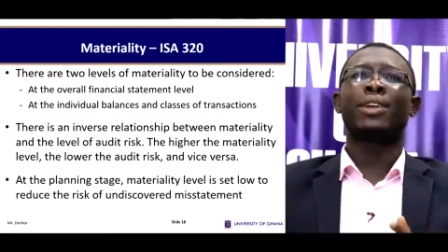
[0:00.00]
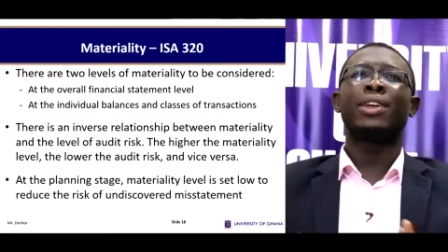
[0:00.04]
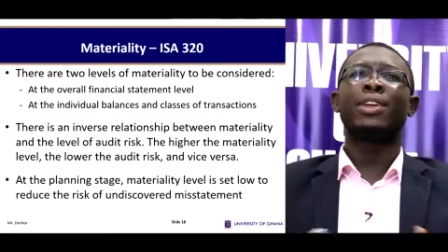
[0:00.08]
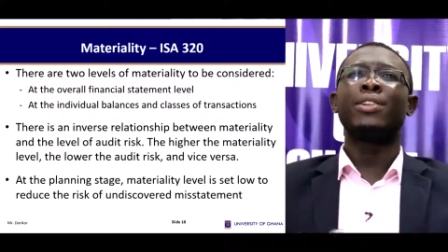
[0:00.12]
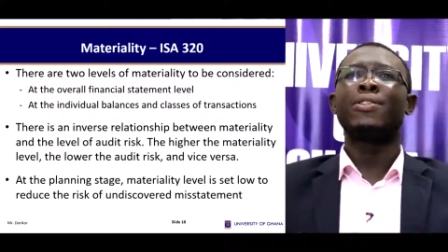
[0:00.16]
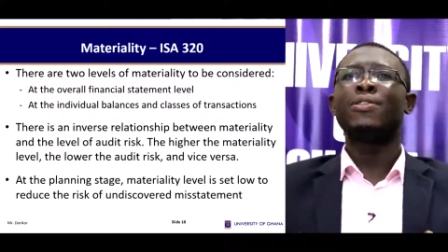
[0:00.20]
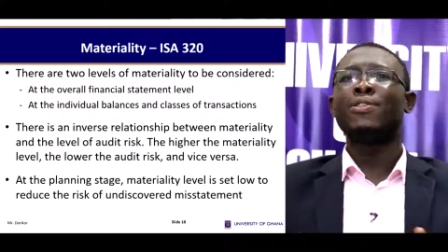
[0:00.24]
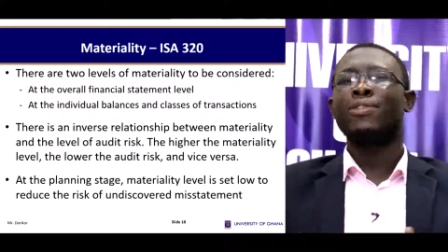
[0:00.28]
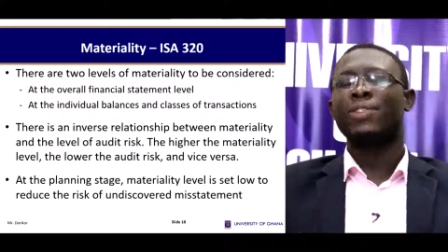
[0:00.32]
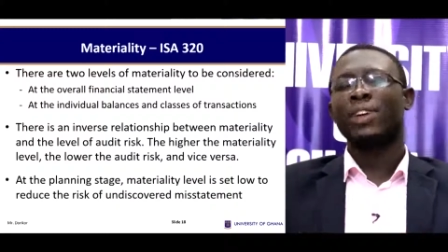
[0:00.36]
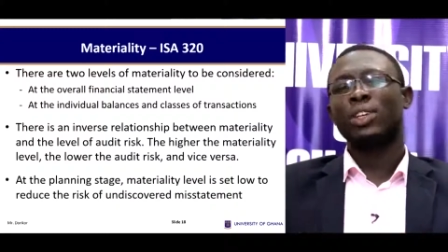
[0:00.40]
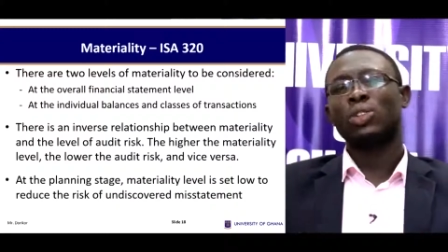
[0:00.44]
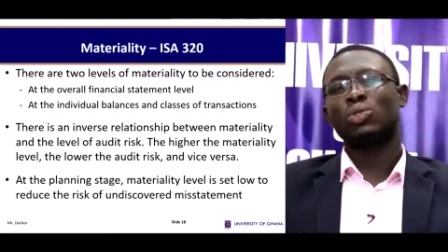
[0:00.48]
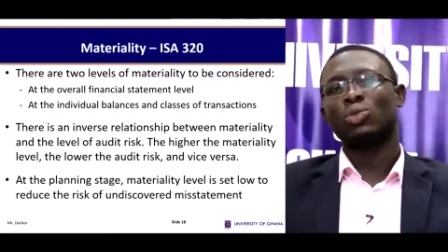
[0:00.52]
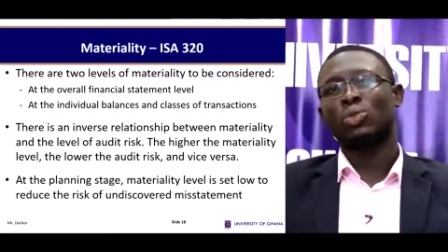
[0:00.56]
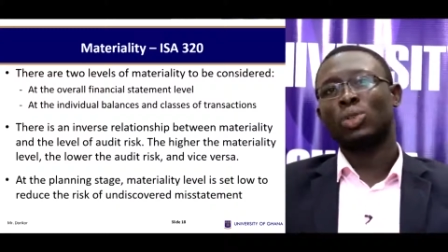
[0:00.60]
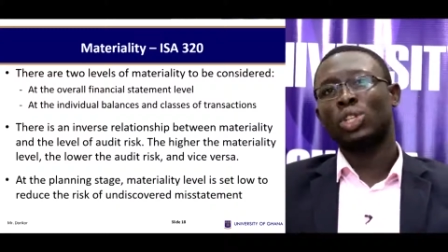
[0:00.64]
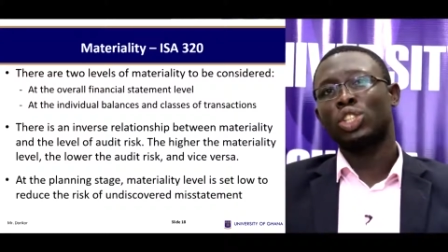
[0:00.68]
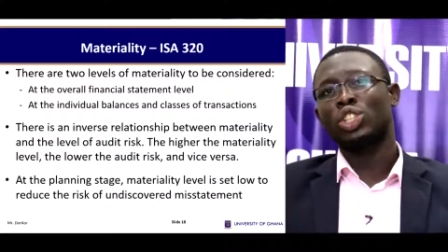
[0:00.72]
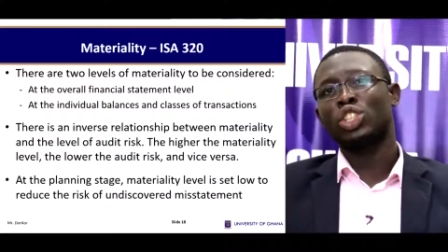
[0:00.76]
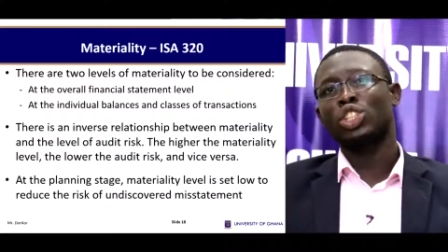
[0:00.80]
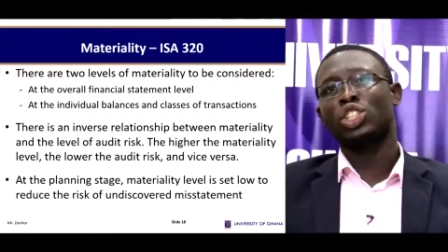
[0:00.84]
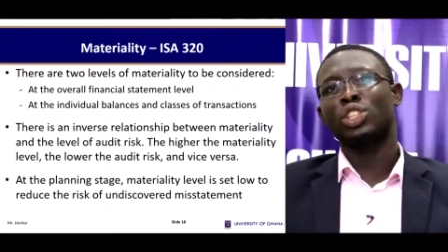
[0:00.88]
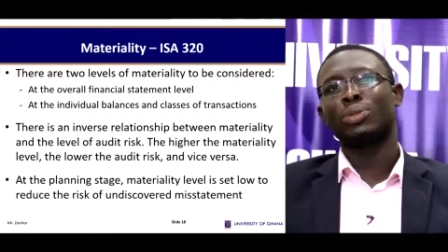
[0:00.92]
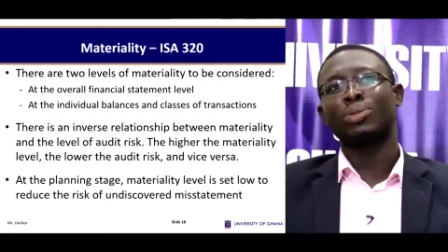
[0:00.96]
inverse
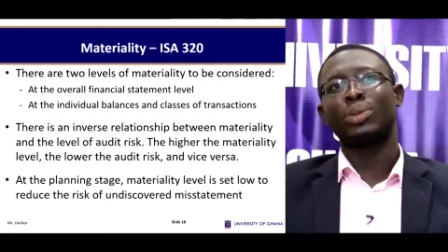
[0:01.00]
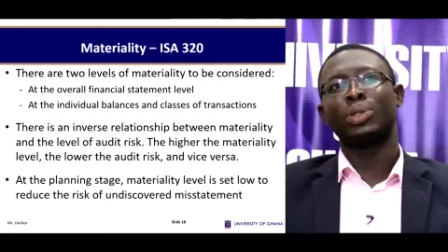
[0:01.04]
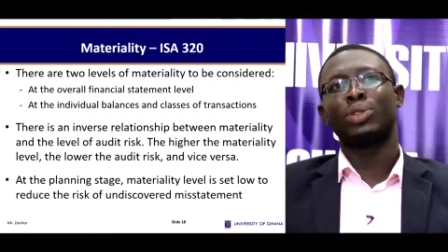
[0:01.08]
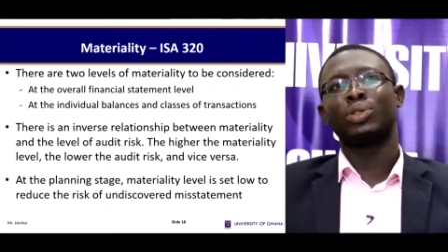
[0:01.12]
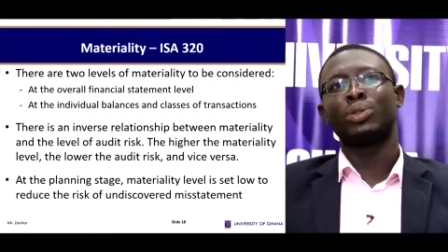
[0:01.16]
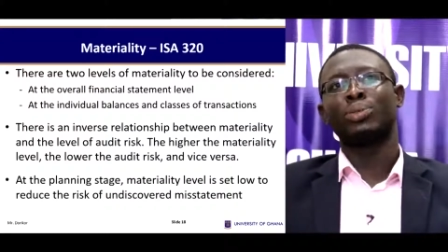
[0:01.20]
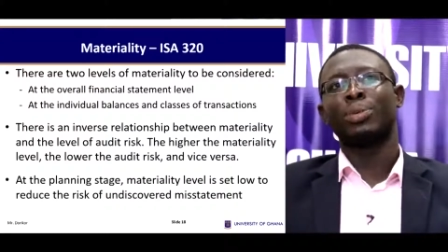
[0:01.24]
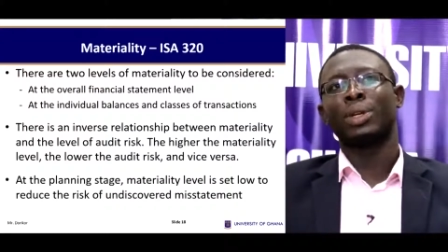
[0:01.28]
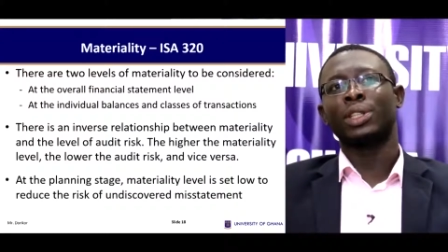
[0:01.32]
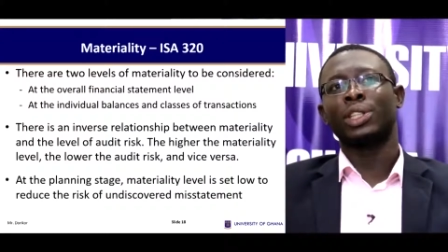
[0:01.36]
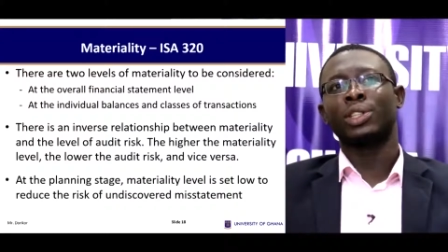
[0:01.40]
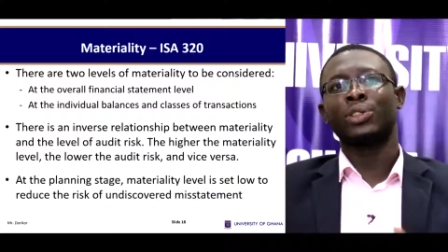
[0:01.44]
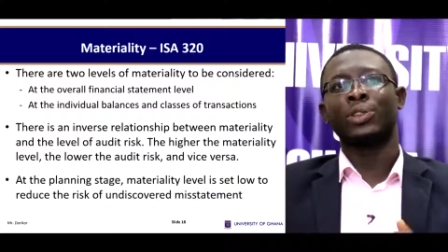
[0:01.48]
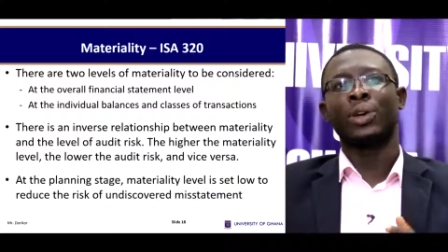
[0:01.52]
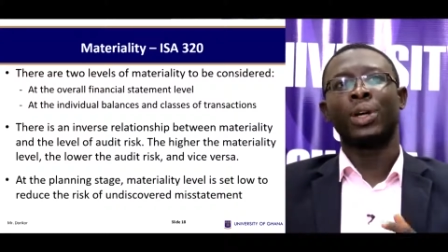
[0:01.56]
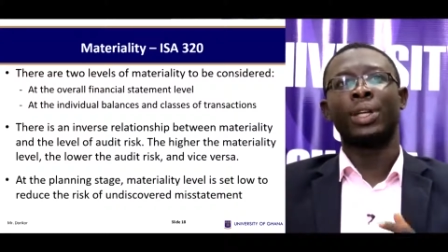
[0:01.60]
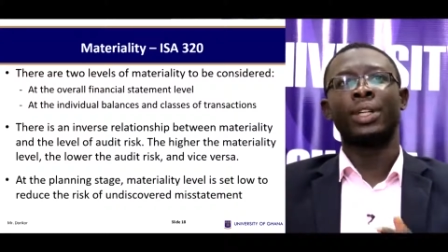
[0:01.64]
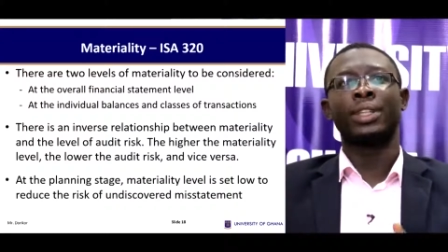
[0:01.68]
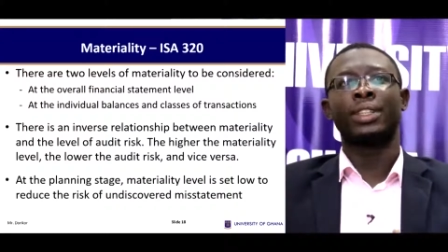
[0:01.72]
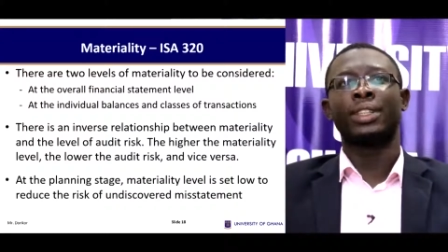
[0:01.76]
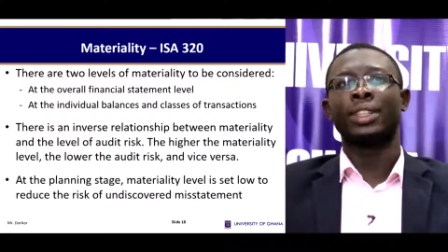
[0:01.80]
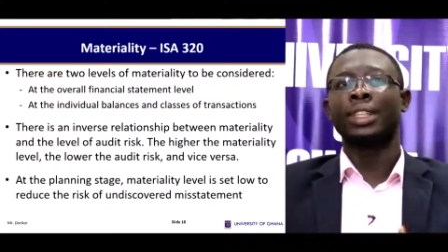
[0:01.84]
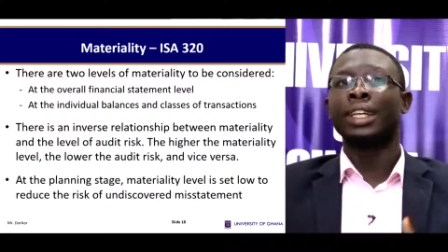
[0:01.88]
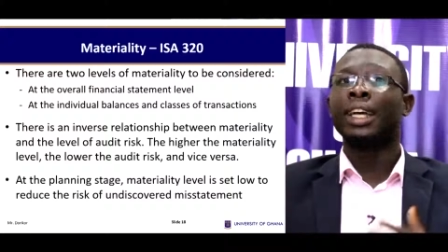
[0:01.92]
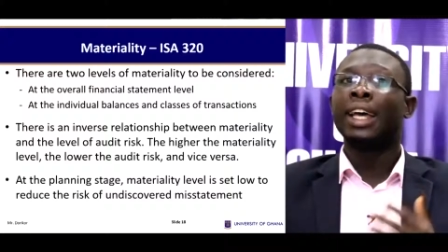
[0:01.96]
relationship between
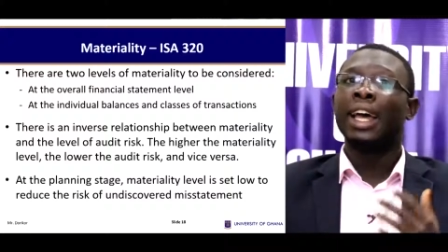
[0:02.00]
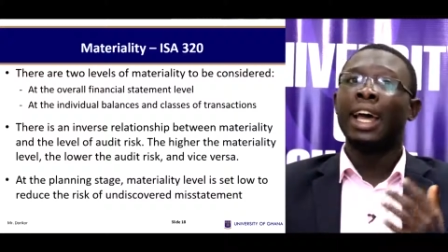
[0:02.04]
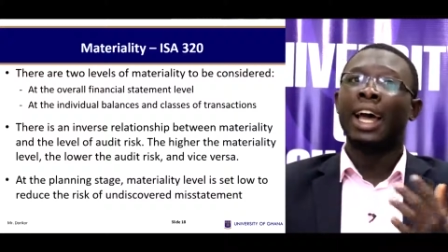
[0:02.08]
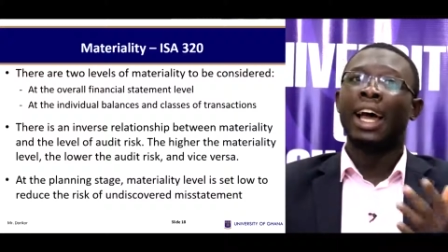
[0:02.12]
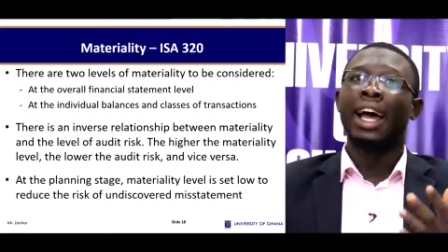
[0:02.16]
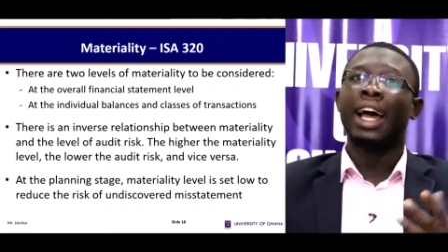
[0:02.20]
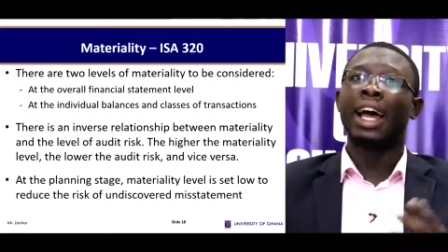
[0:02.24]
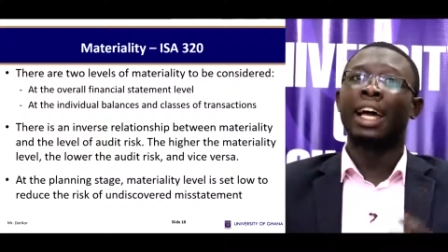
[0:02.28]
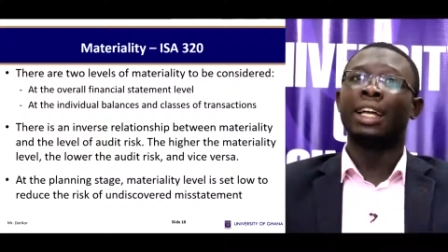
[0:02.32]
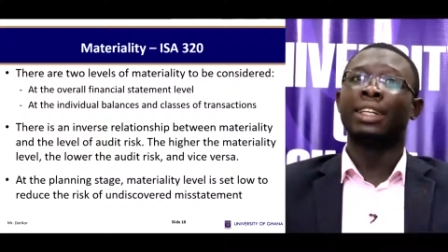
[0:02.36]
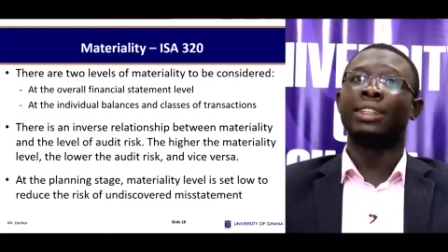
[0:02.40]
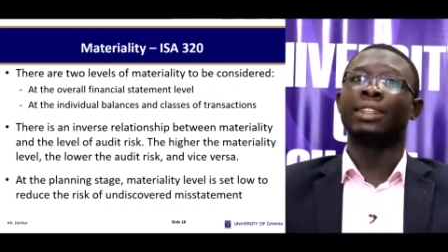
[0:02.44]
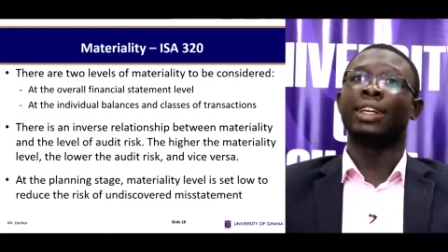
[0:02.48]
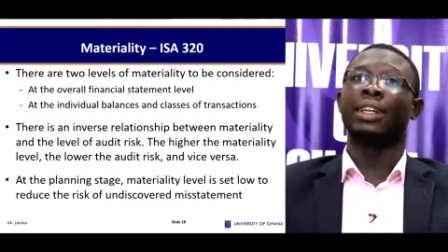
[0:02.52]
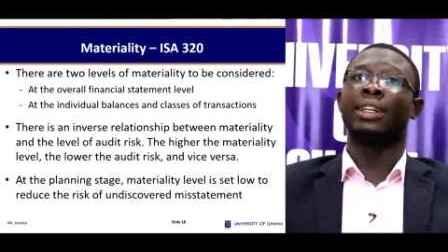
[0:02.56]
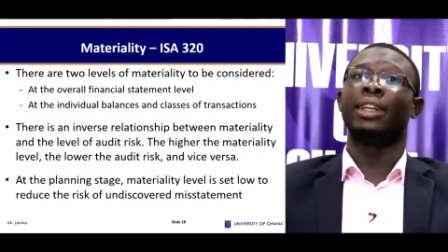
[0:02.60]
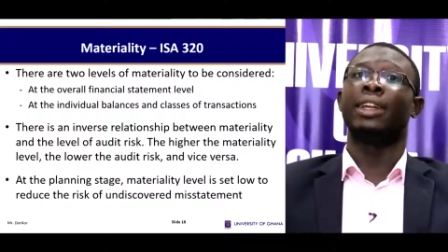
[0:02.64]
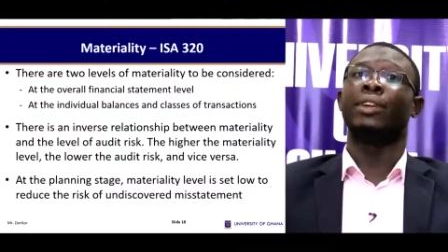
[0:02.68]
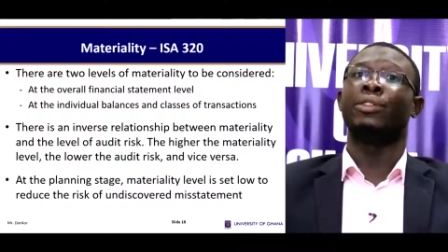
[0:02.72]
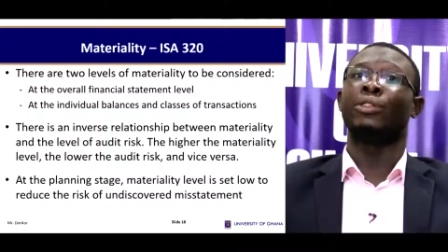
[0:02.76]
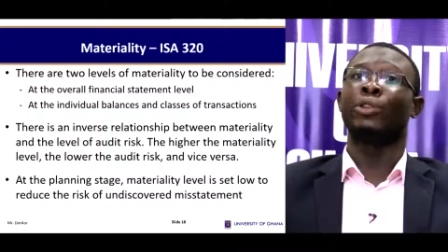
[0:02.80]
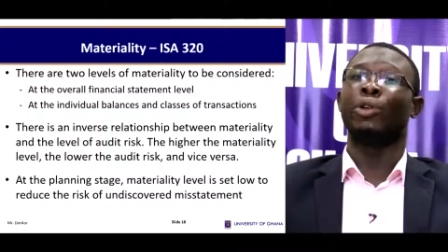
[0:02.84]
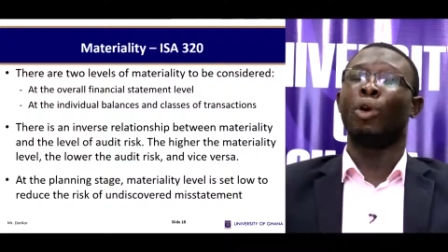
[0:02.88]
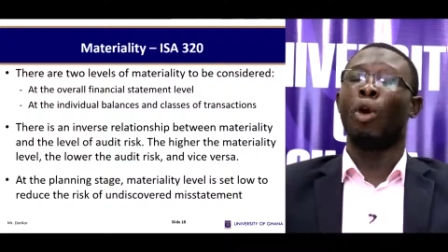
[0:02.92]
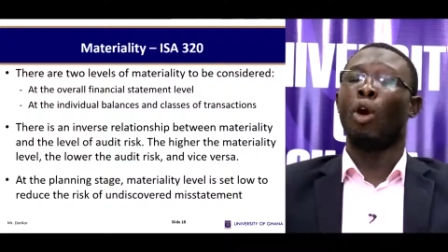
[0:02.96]
materiality and the
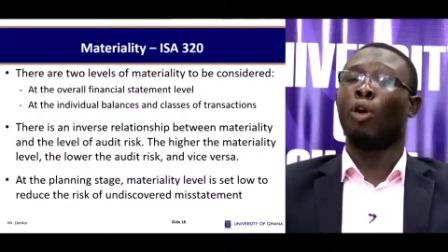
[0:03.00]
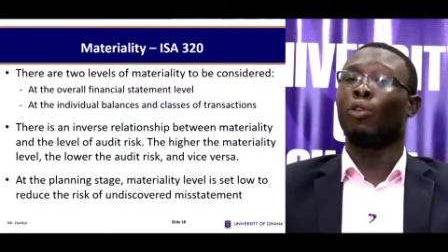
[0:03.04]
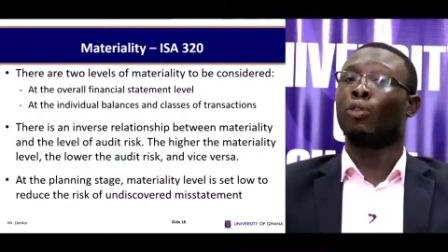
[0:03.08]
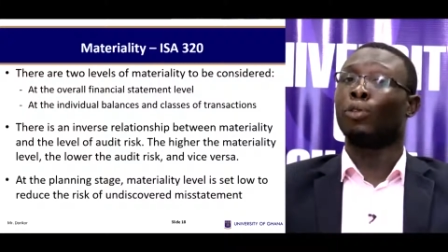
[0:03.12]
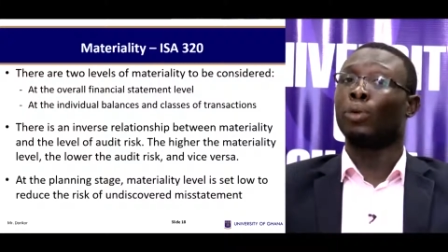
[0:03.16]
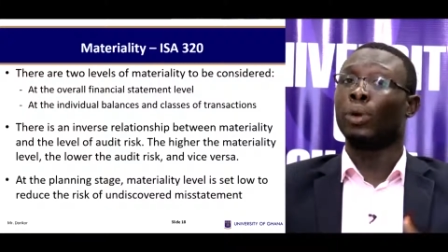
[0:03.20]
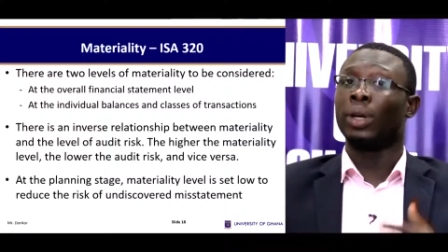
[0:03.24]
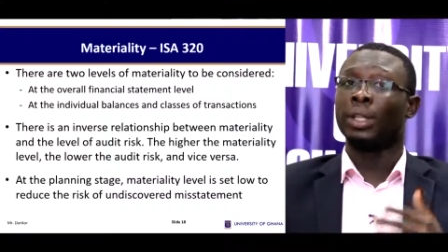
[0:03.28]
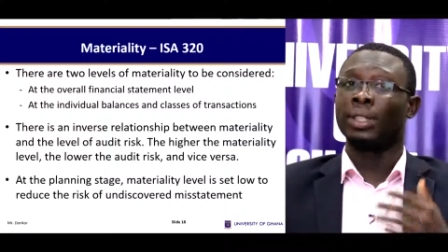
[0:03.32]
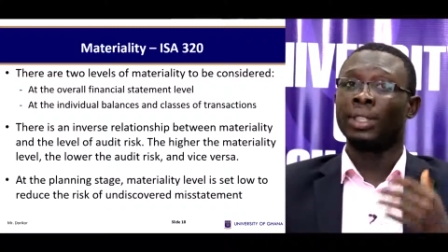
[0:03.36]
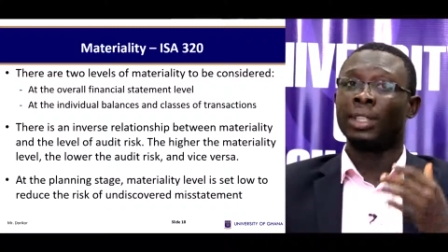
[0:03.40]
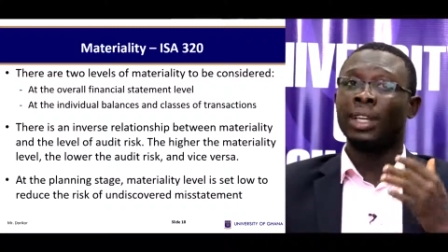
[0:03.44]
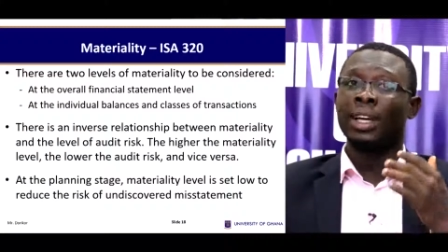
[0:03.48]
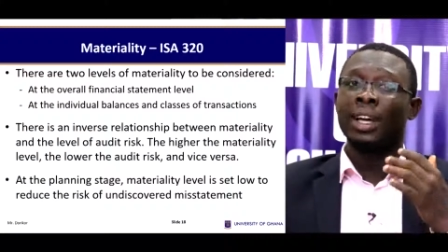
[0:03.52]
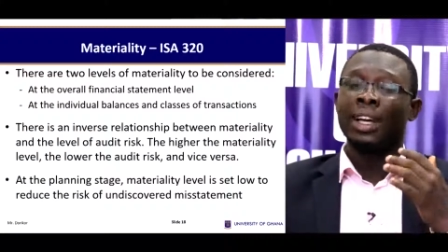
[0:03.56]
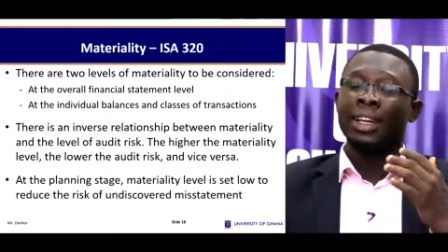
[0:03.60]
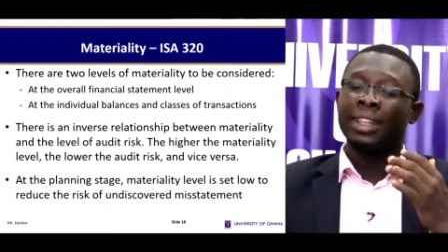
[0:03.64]
level of risk.